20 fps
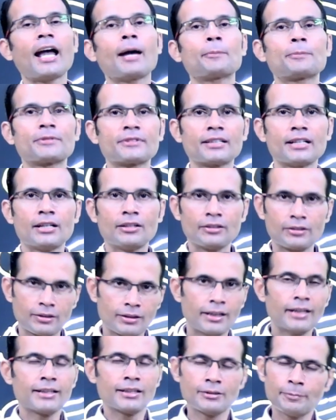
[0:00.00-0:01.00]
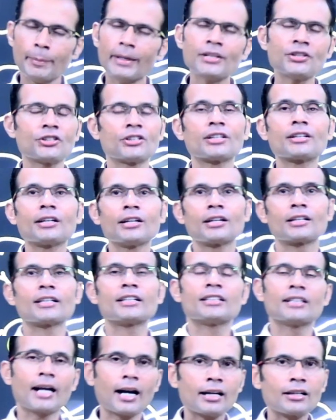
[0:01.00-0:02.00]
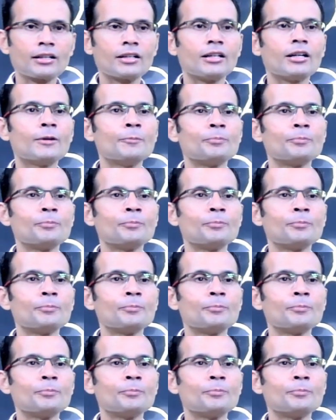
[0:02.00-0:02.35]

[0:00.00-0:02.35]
absent. It is mentioned clearly that